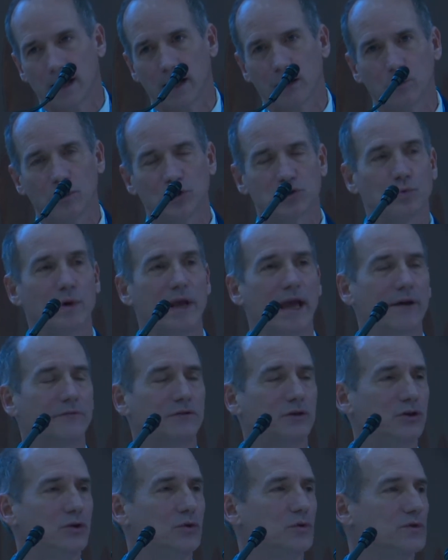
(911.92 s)
which we have
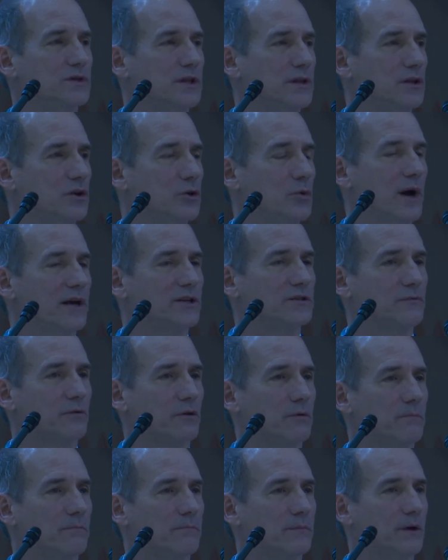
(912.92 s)
to use in the U.S.
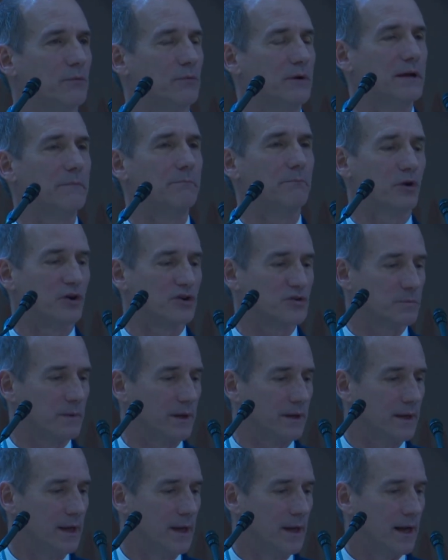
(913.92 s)
for
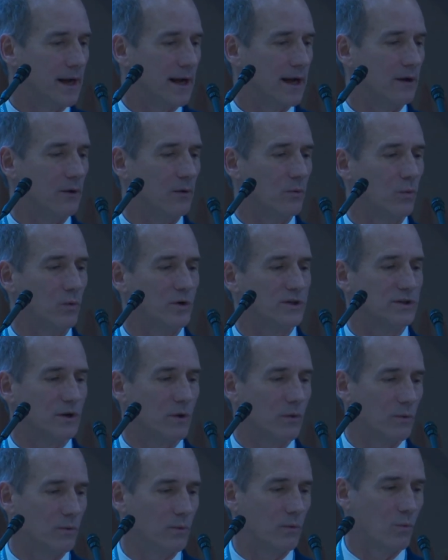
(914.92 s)
reimbursement, was
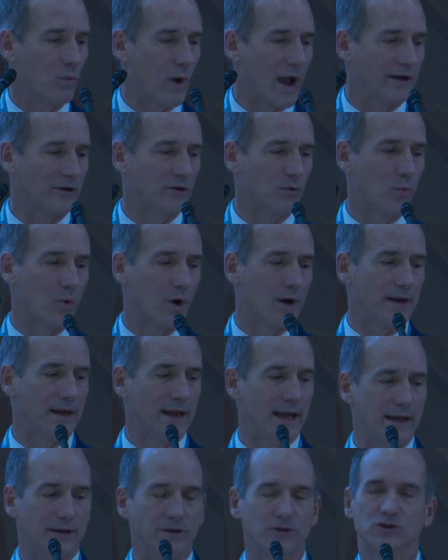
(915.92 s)
Wagner 1
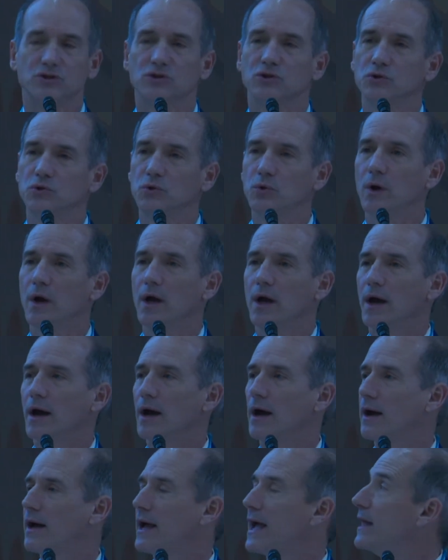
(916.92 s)
and 2,
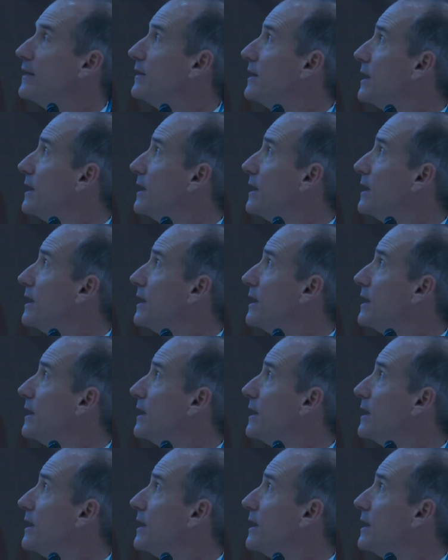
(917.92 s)
and